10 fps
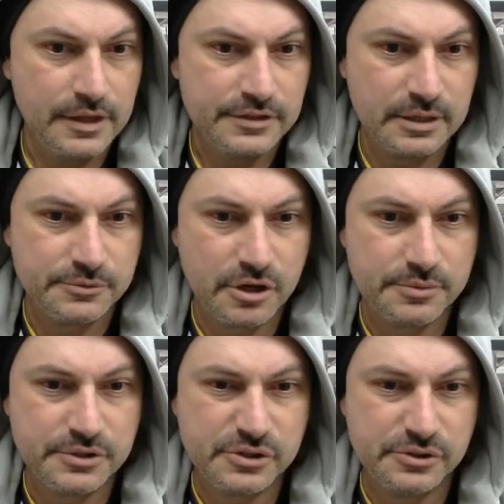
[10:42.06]

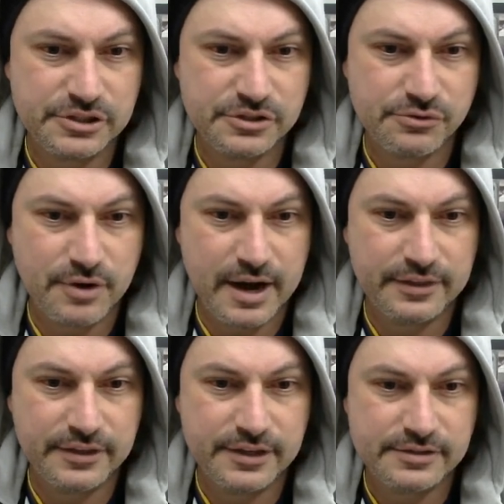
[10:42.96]
Sometimes it's good to just drag
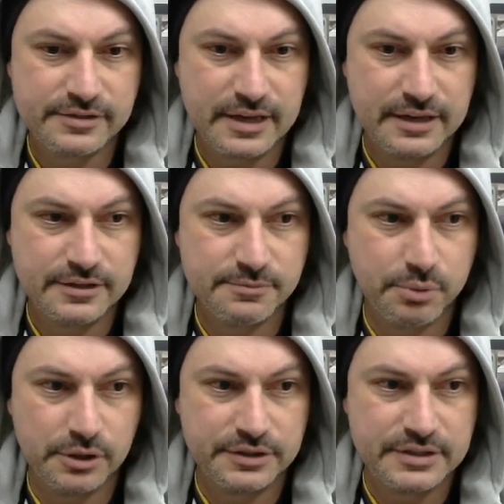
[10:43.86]
this and just
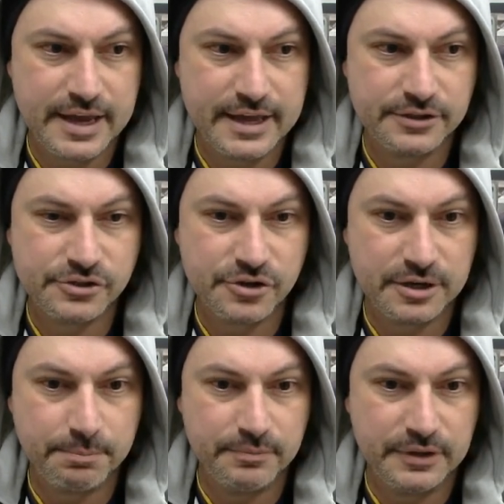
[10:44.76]
pull it down and try
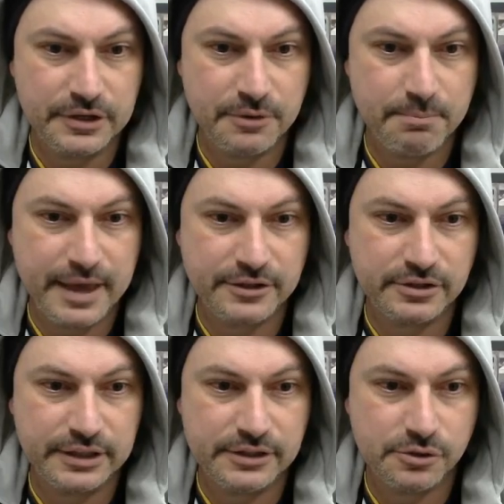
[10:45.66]
to,
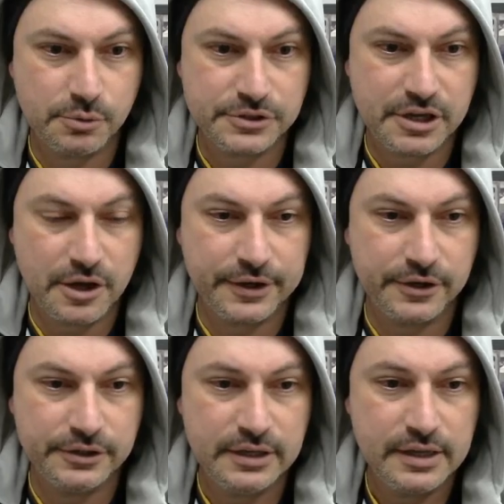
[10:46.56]
manually do what's going
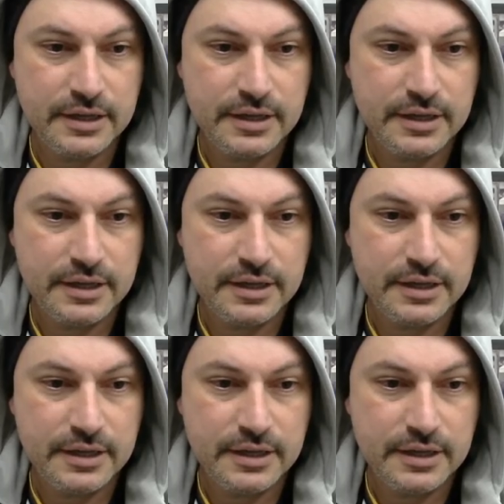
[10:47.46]
on.